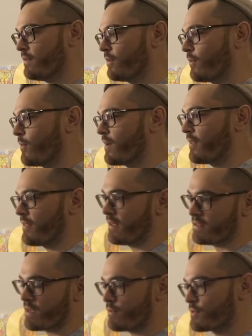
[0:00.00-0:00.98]
You know, one of the
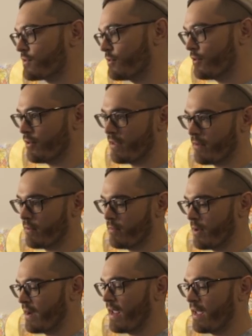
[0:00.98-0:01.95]
things that was cool that we
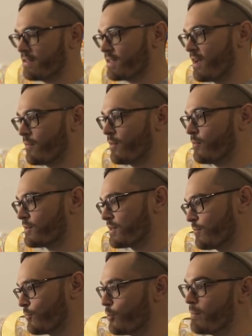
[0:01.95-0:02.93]
went hands-on with was
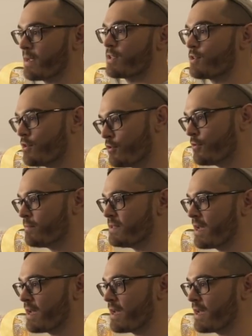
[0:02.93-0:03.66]
a Rubik's Cube